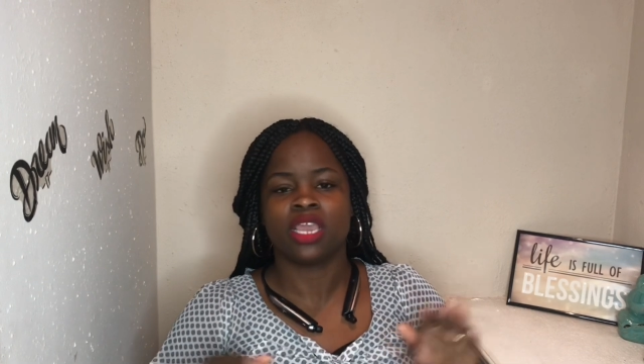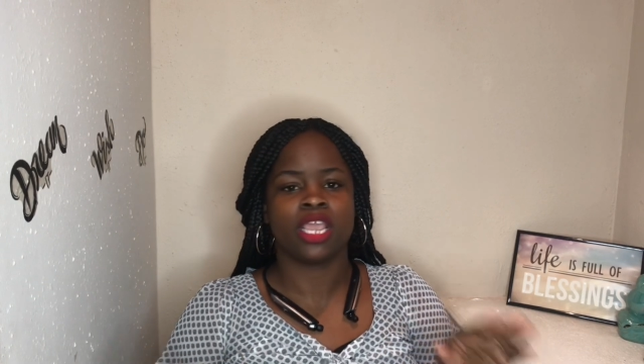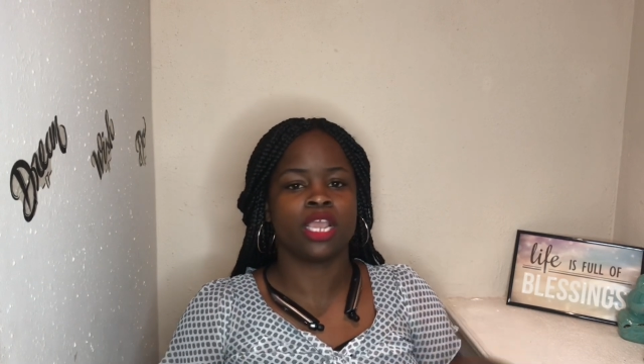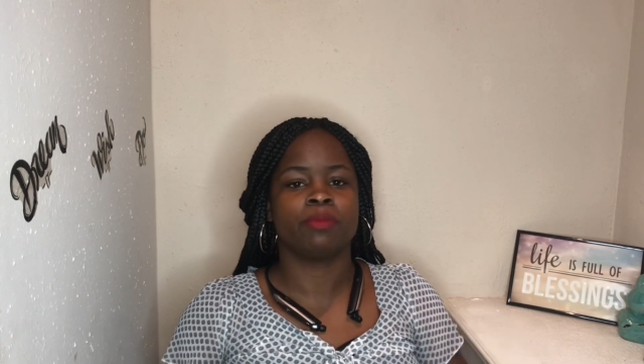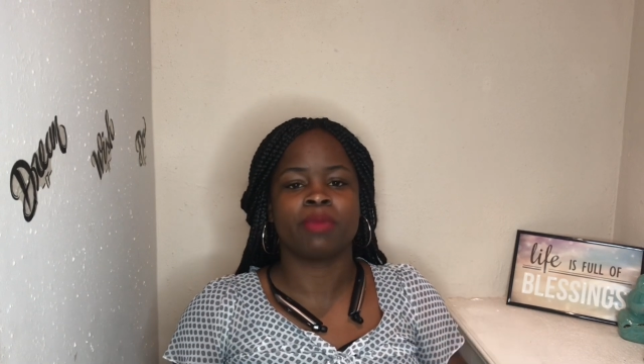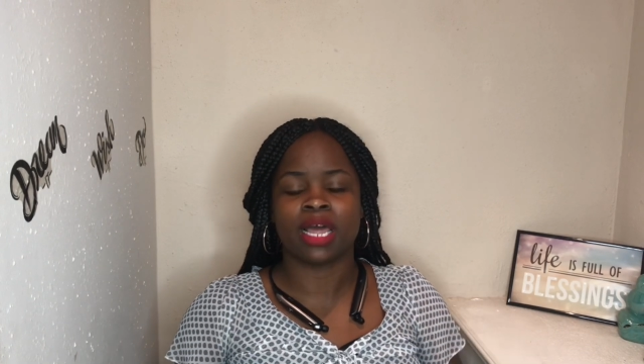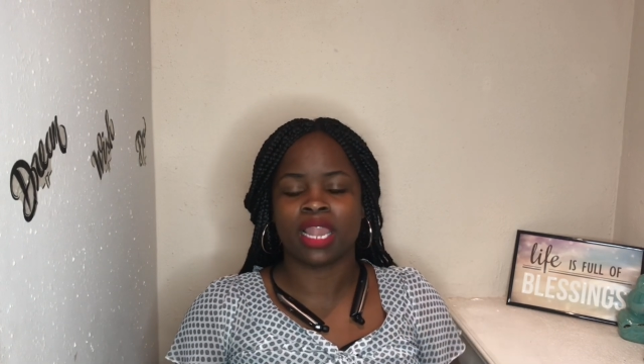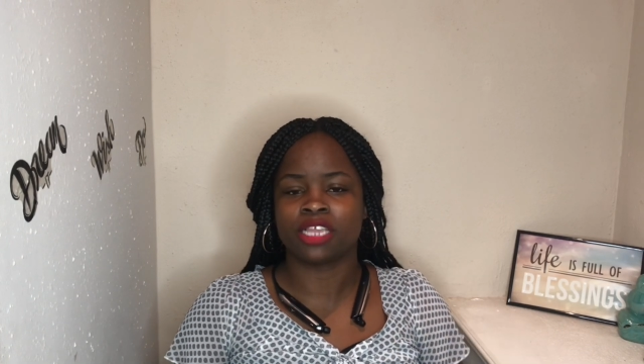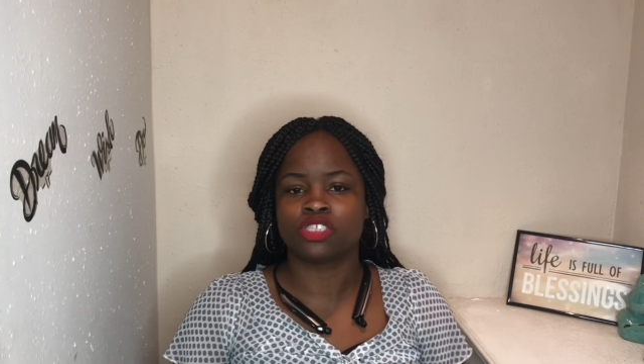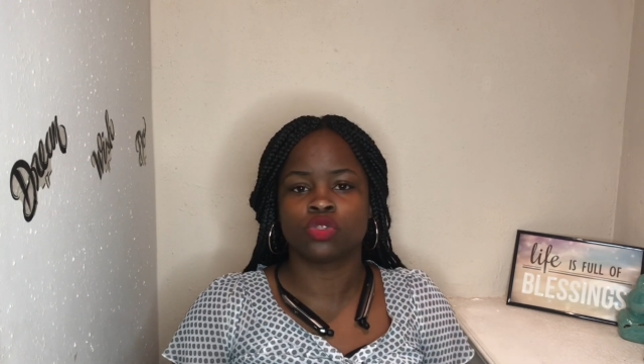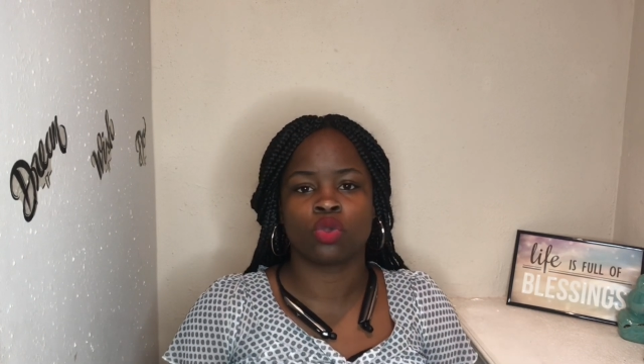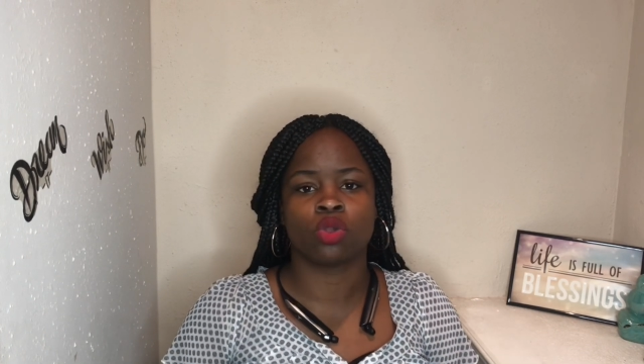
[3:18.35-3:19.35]
Everybody
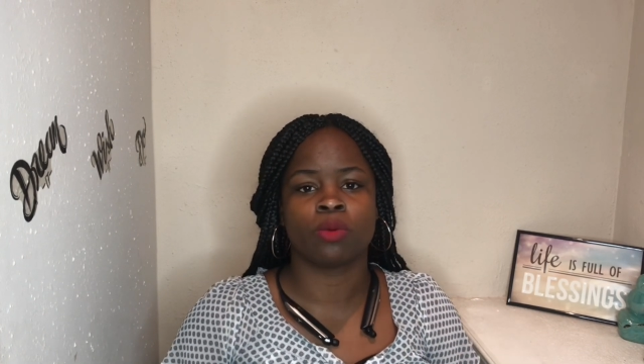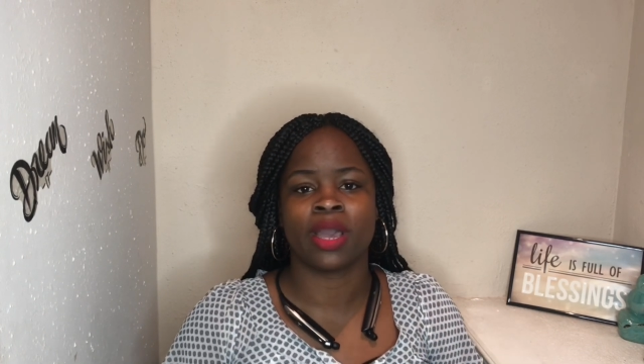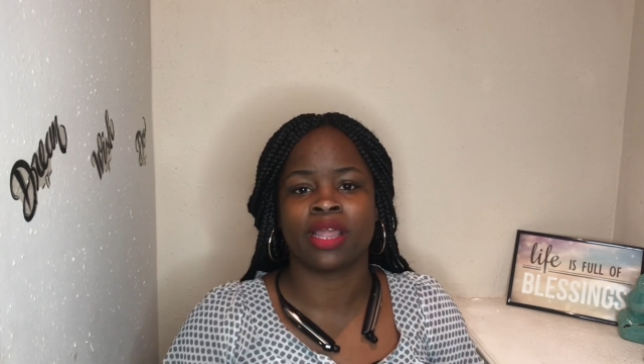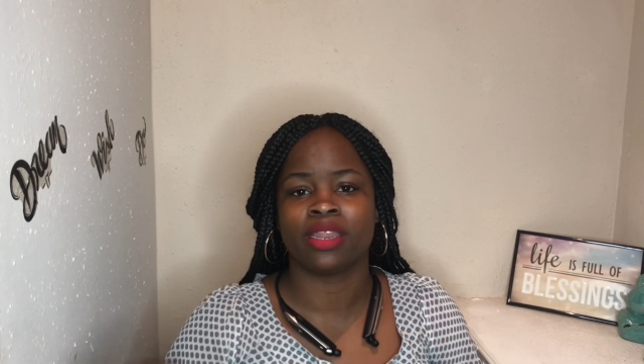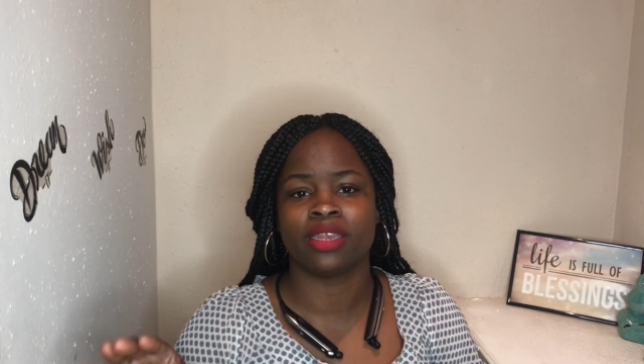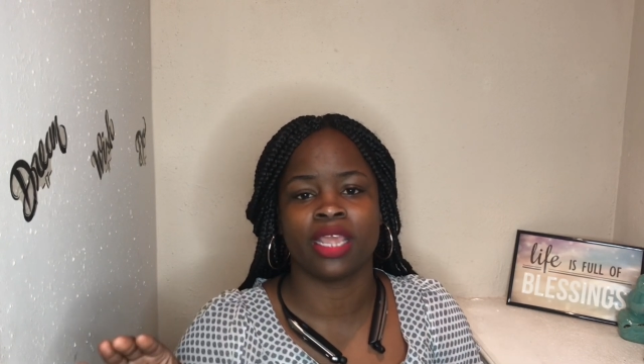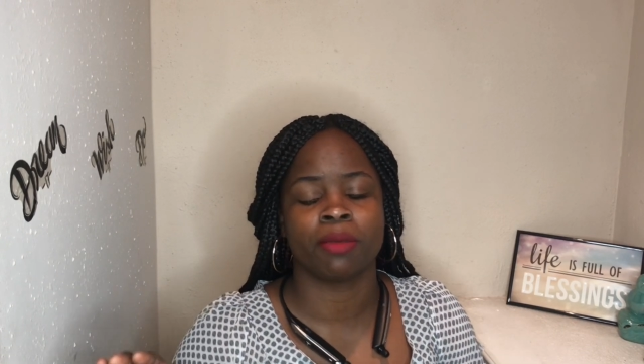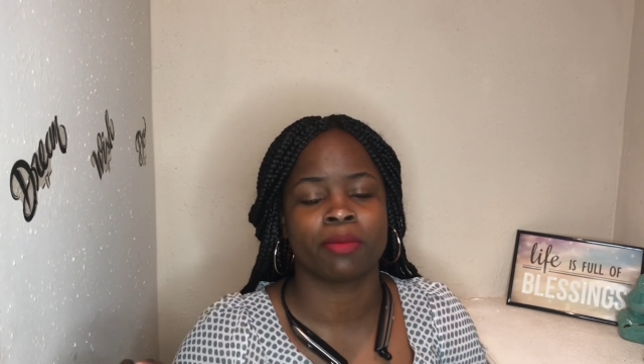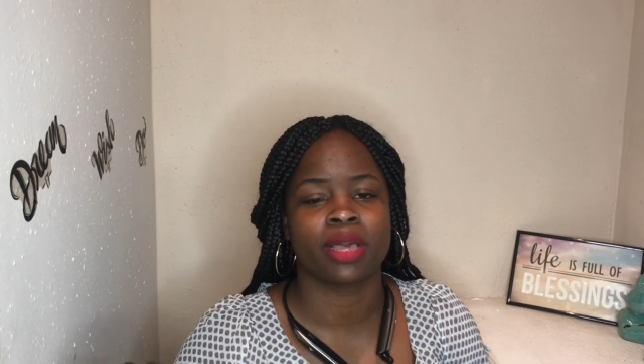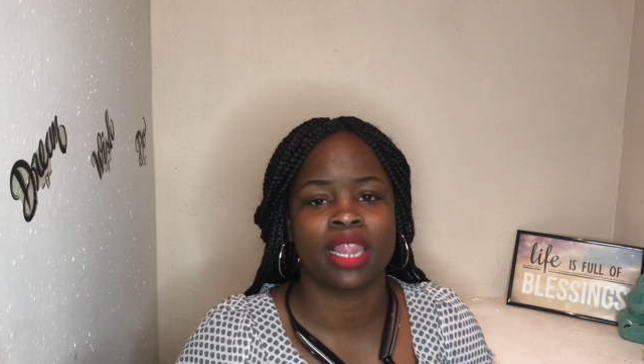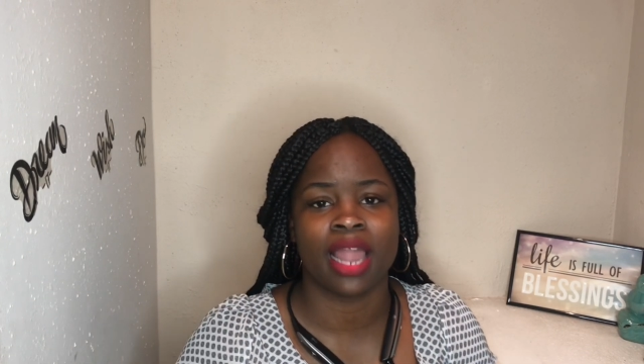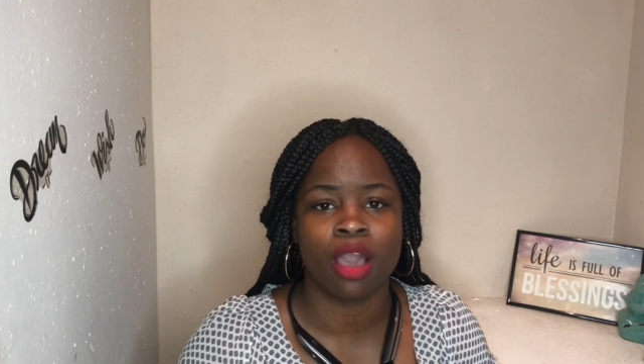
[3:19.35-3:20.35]
like throw around a
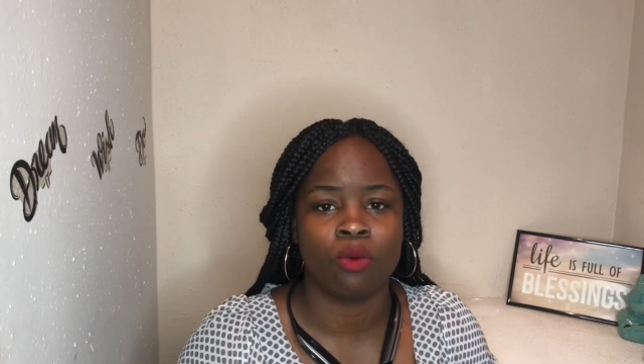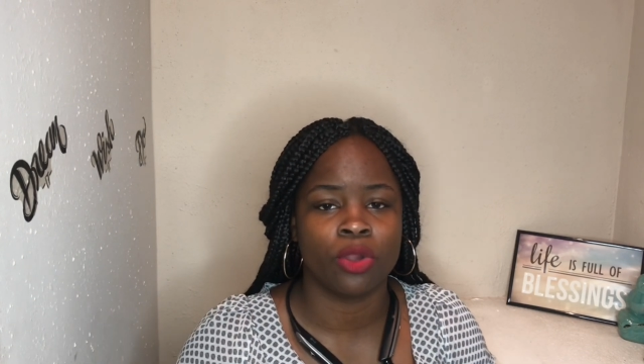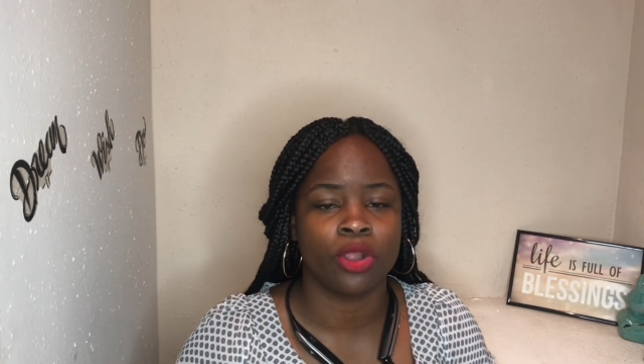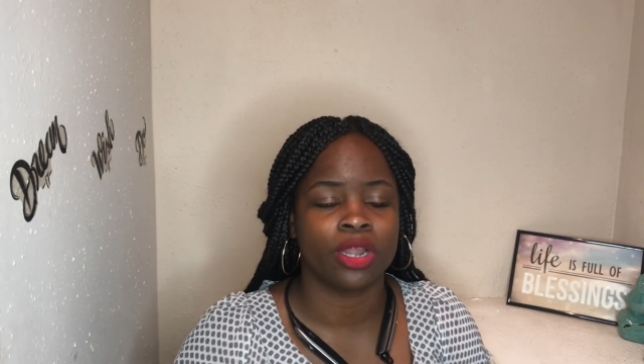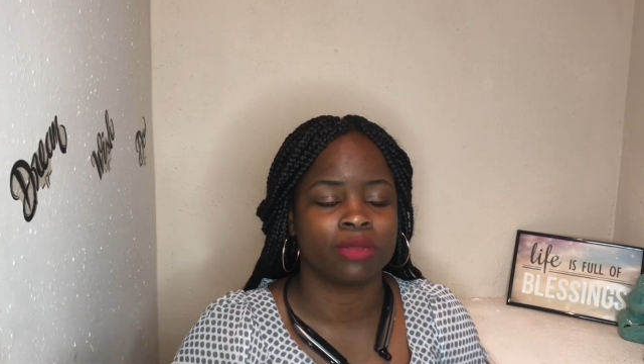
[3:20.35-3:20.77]
damn clout word.